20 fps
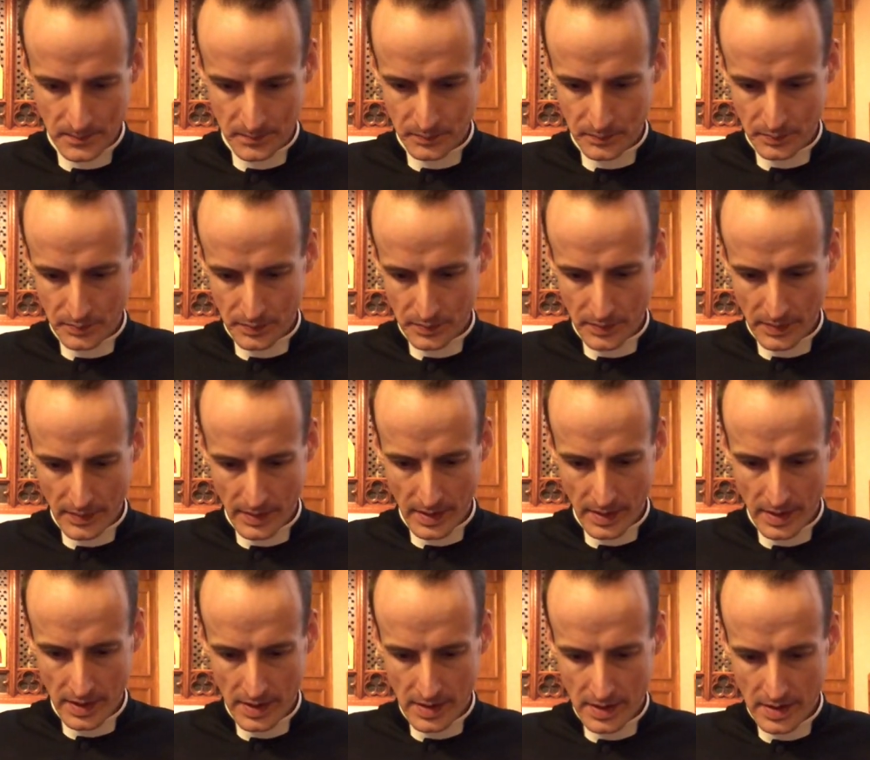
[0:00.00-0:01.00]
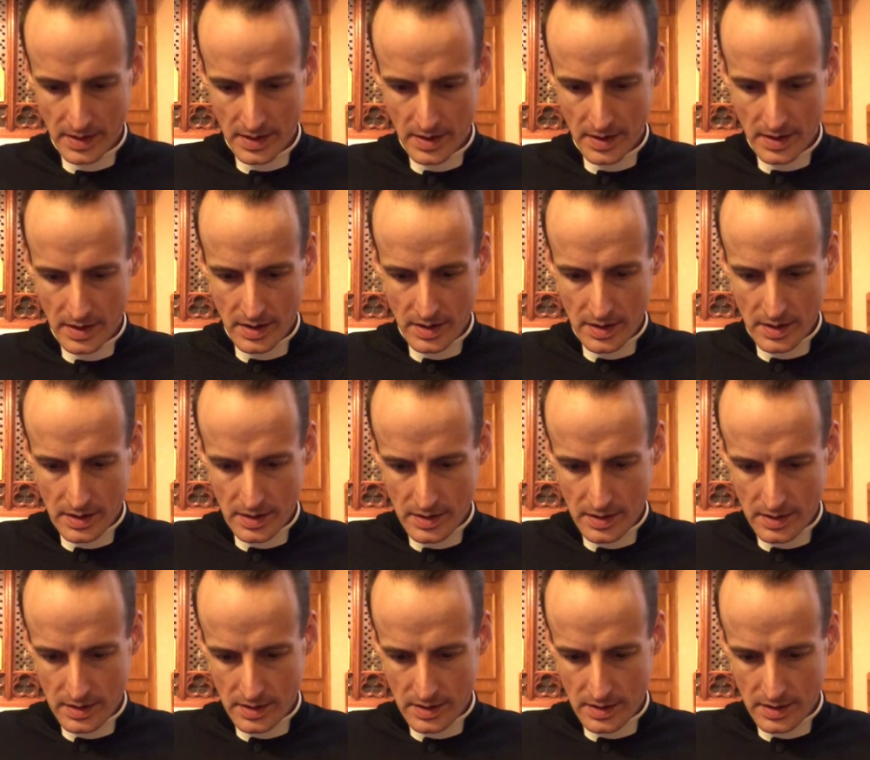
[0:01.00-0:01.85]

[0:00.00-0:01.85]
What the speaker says: No one is speaking in this clip.